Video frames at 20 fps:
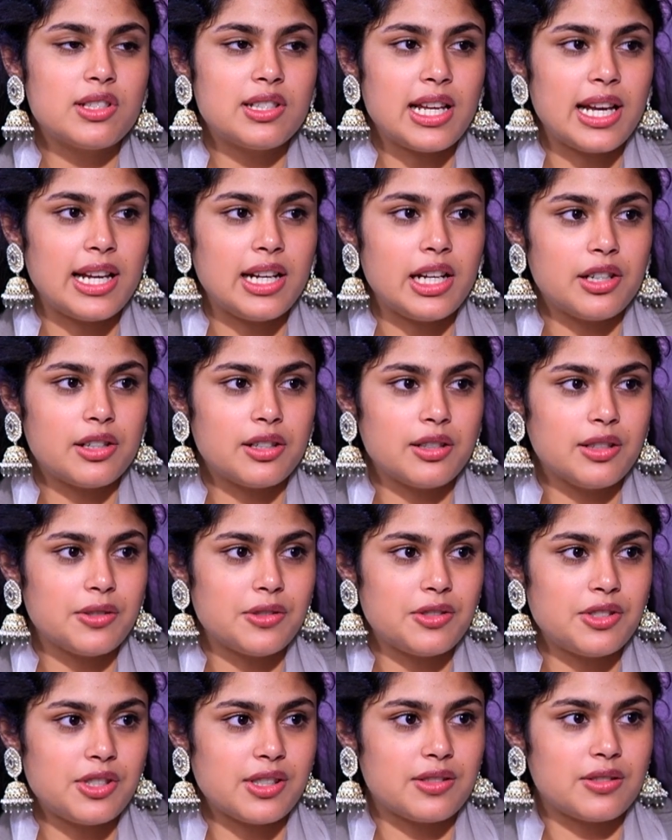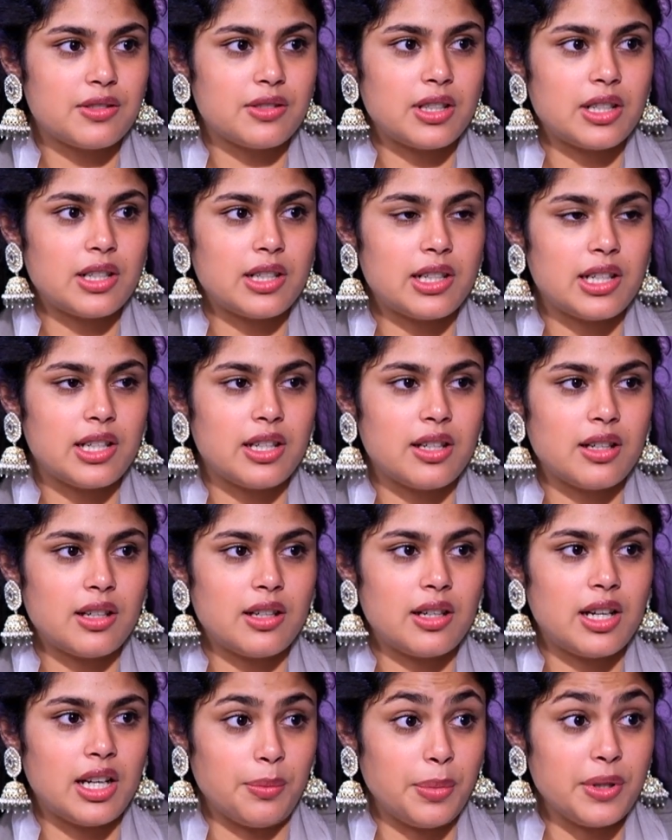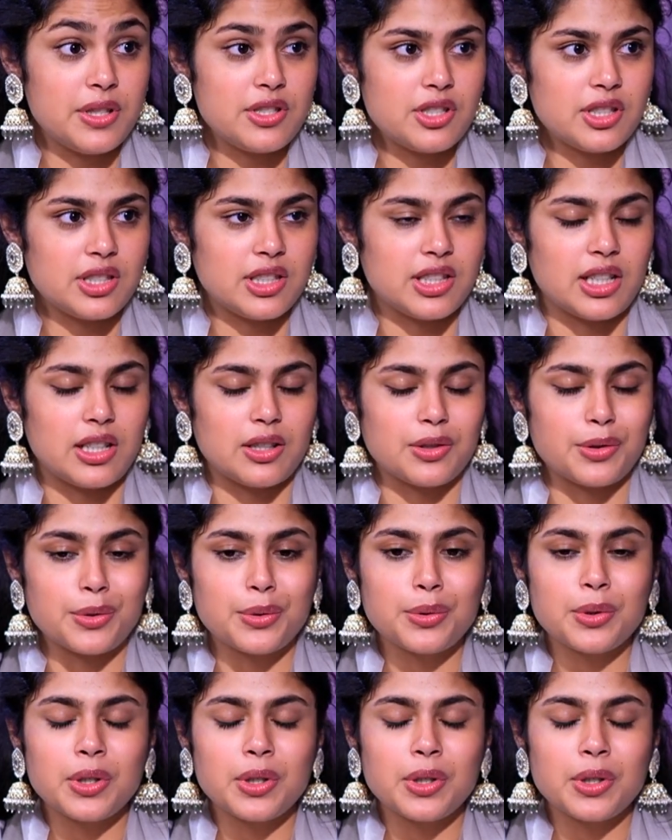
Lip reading: style introduce chestunnarani anpinchindi naaku.